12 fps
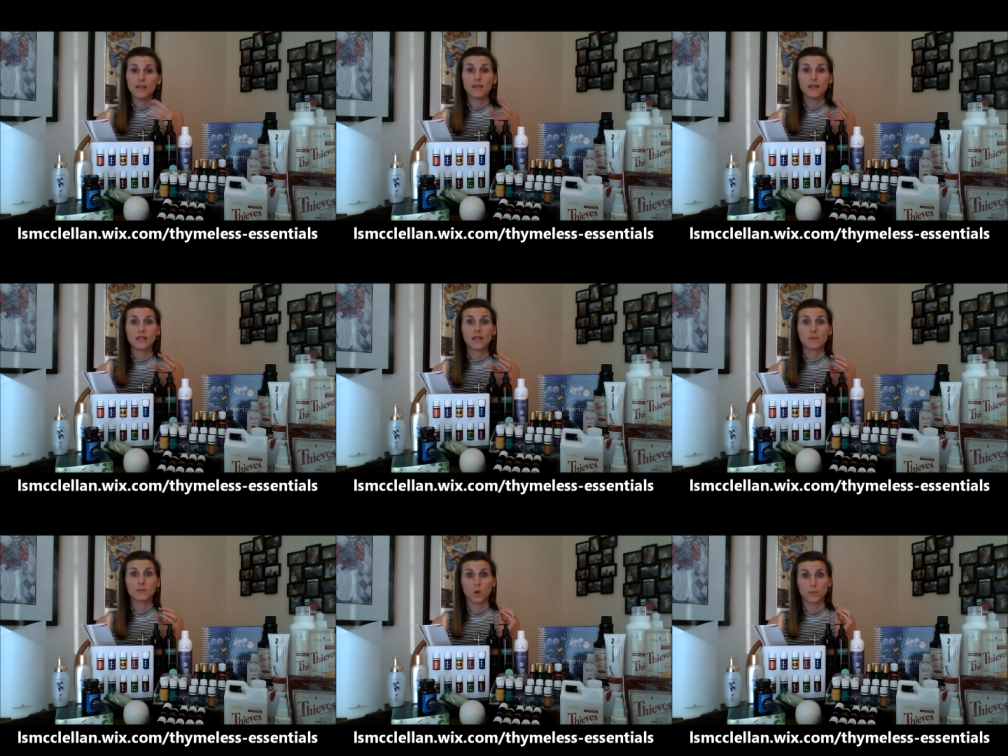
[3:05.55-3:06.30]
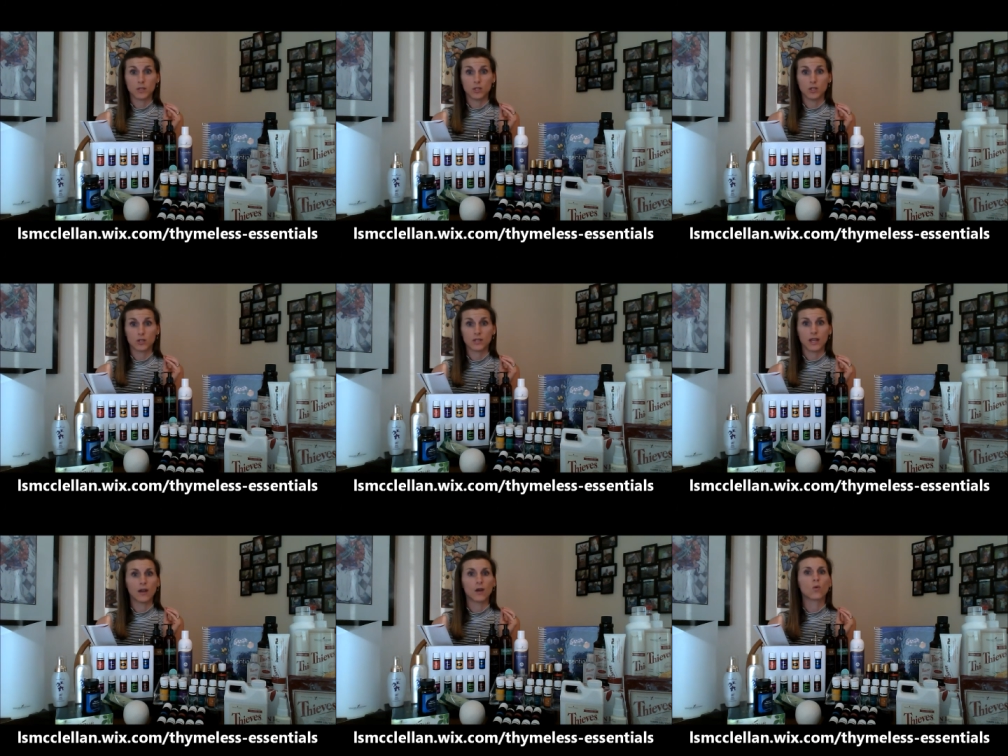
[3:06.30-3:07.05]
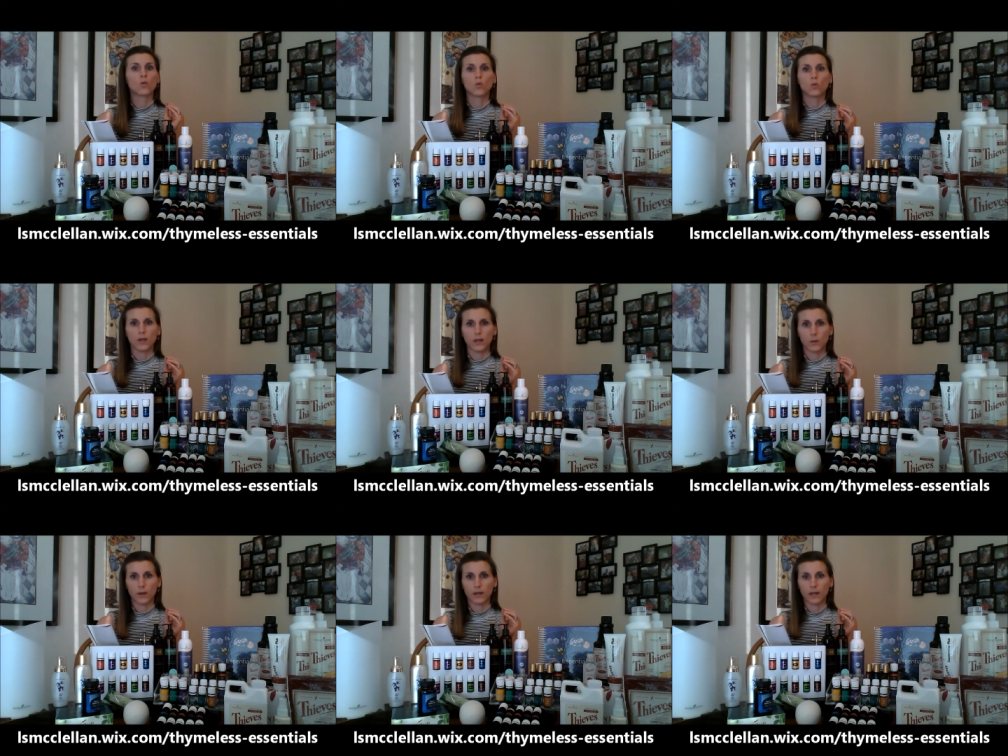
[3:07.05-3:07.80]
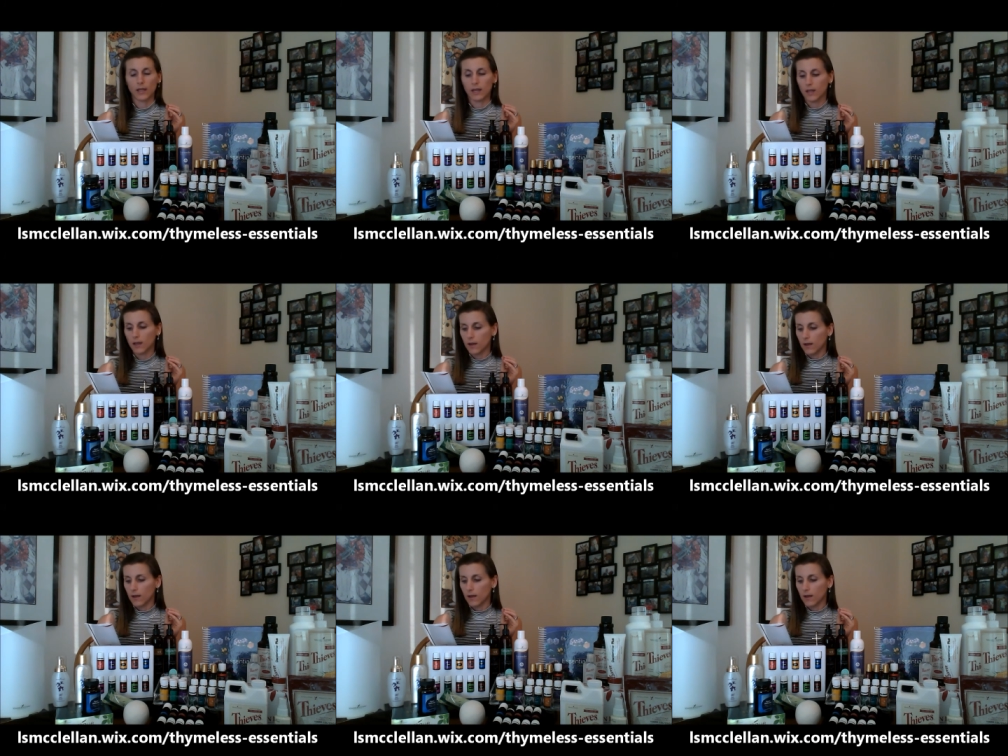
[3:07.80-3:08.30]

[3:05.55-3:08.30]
These get absorbed into your skin really quickly.